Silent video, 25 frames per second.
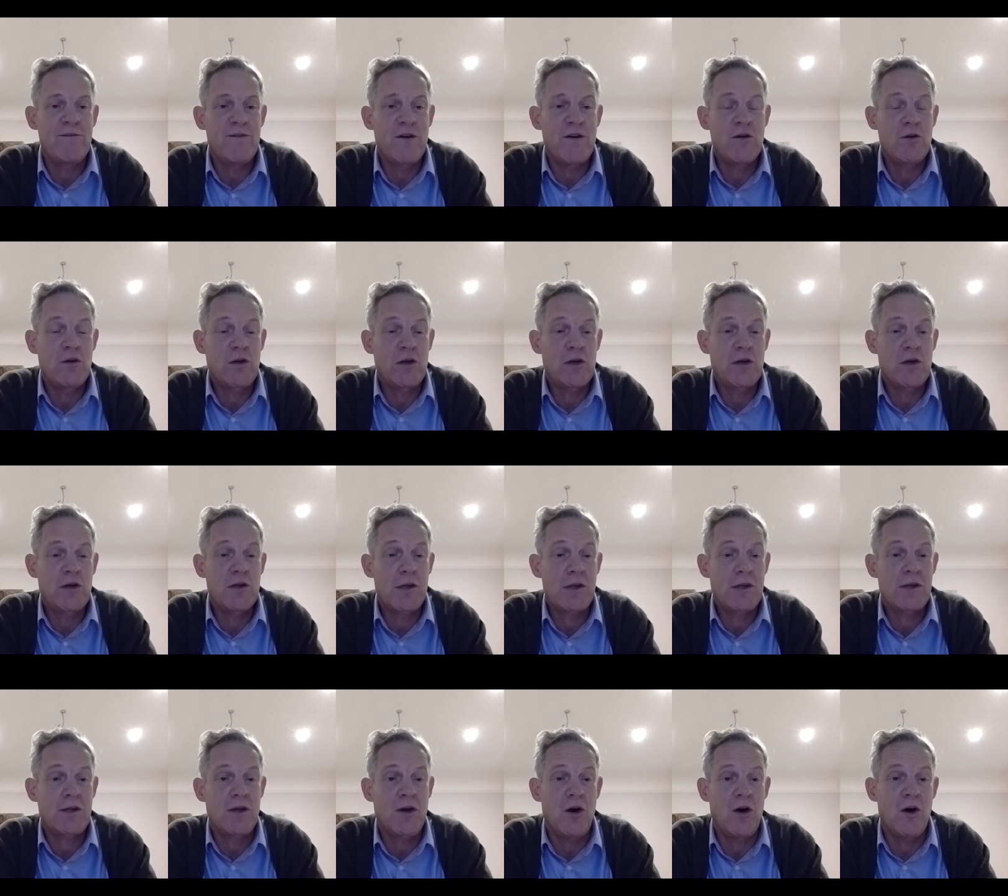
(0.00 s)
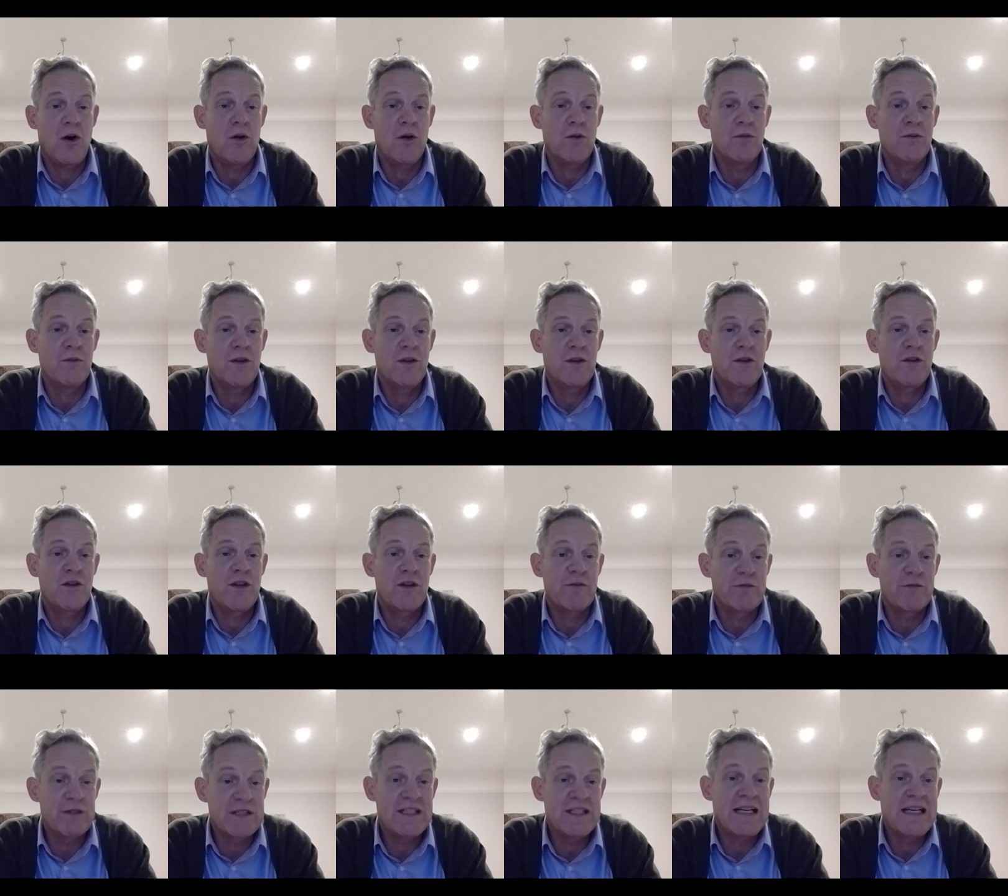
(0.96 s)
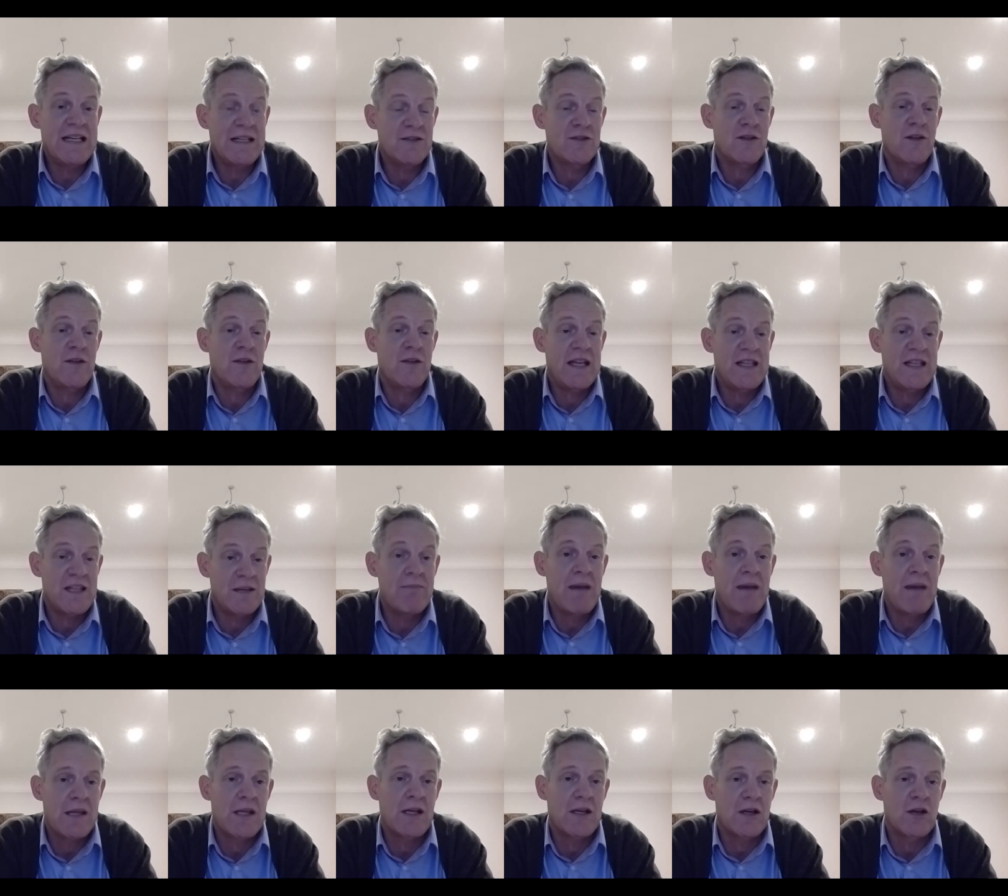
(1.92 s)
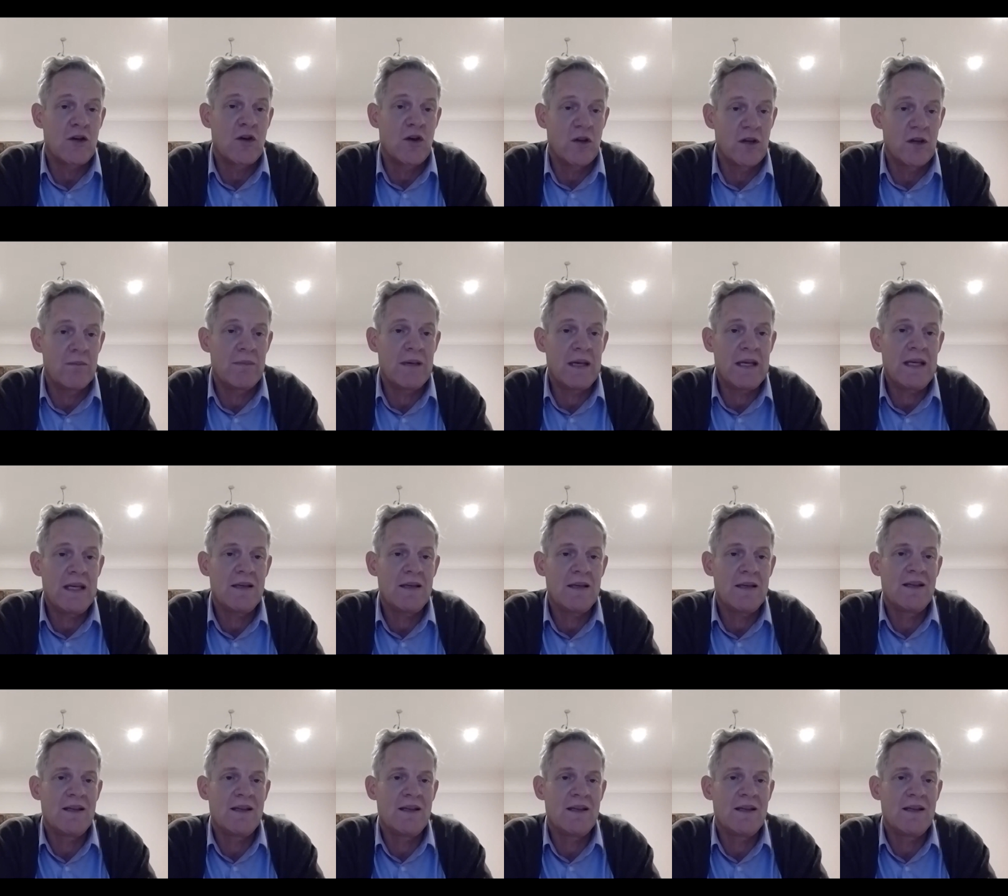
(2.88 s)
are focused on the resilience of their domestic economy,